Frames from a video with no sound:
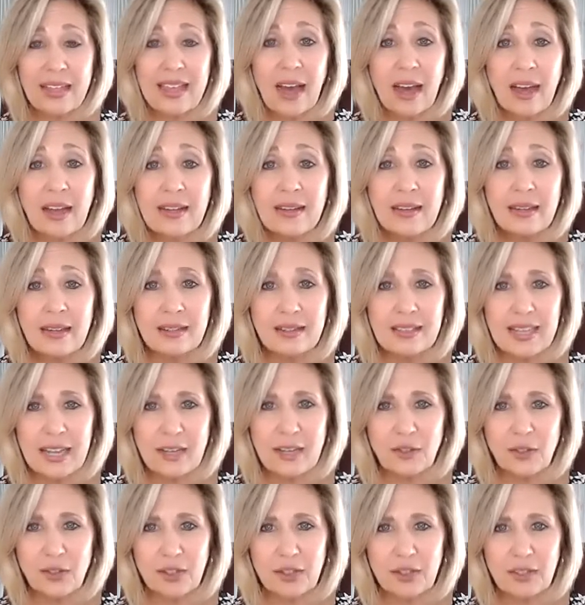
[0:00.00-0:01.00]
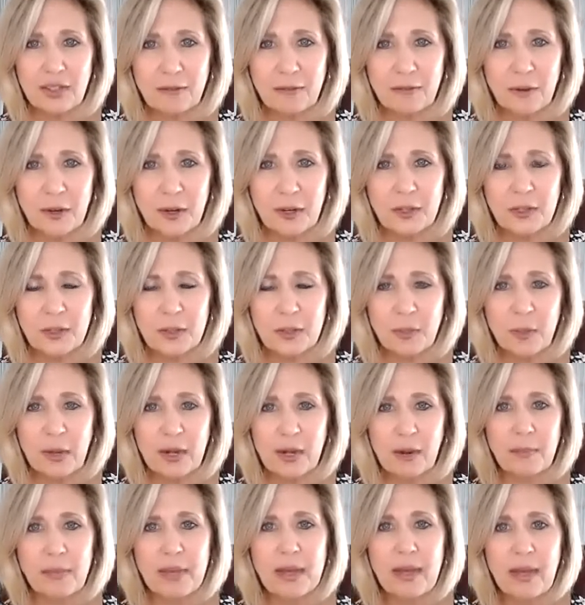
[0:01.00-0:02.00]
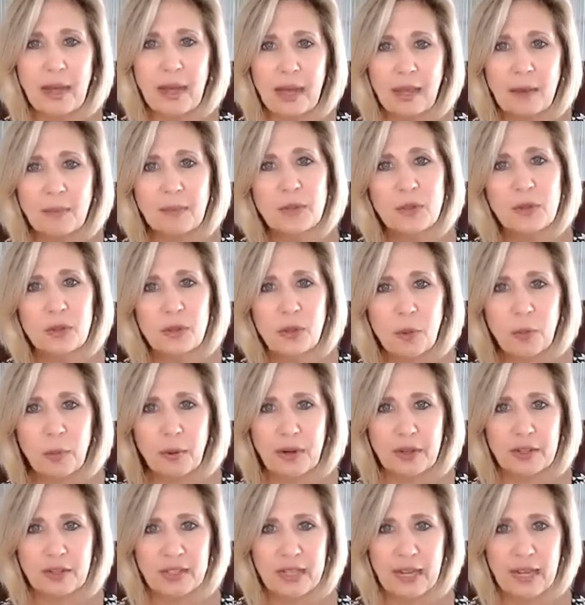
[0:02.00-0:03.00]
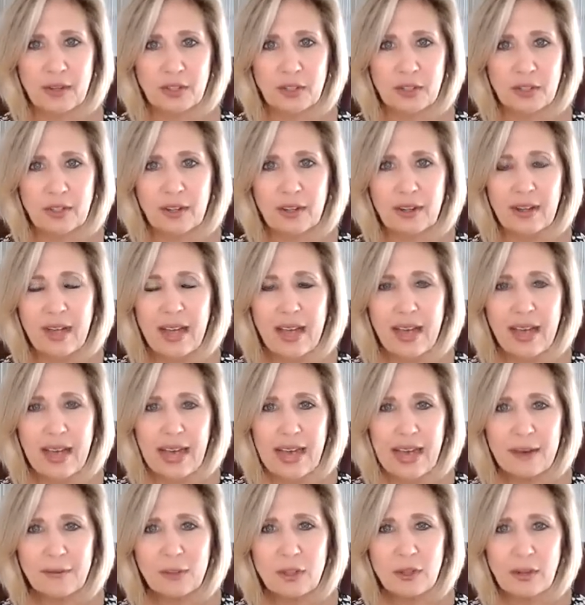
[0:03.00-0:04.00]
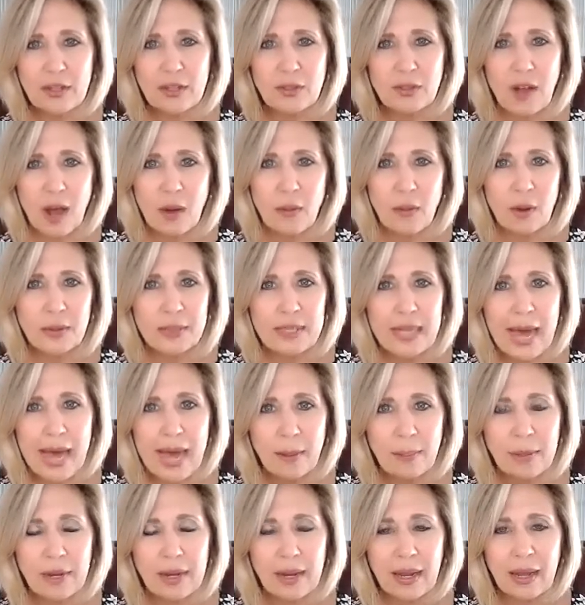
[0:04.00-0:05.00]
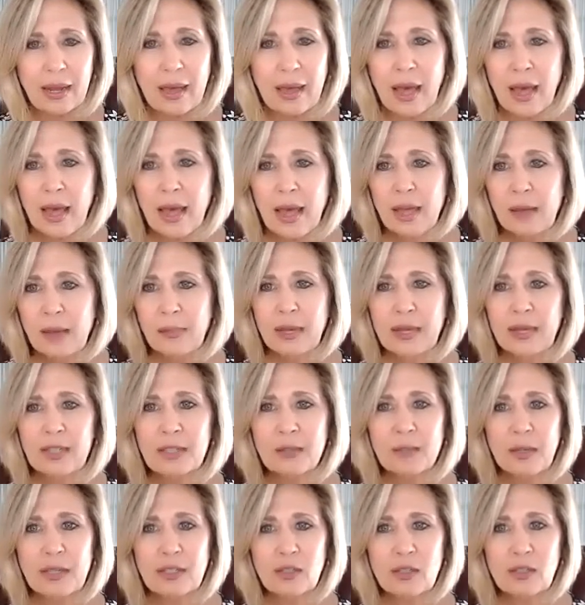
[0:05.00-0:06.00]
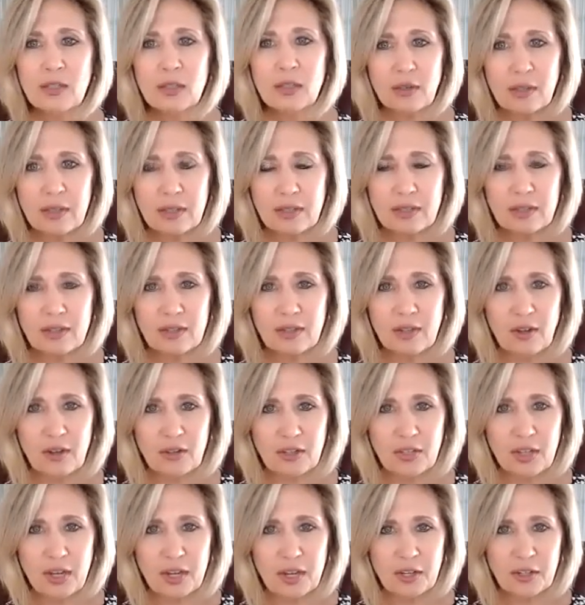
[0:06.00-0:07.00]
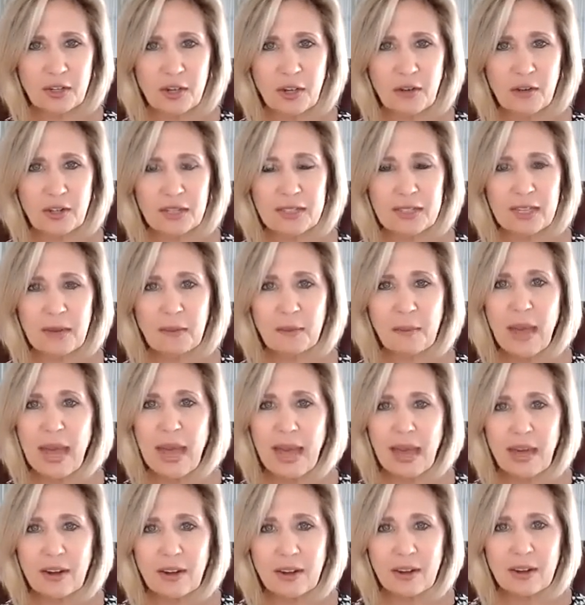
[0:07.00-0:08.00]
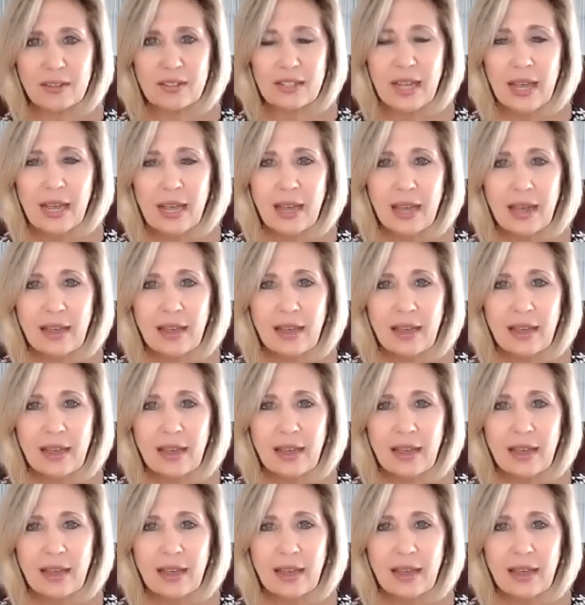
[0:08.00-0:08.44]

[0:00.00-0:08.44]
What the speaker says: Unintentional at first, but it became super intentional after I saw what was happening, because my students started noticing patterns.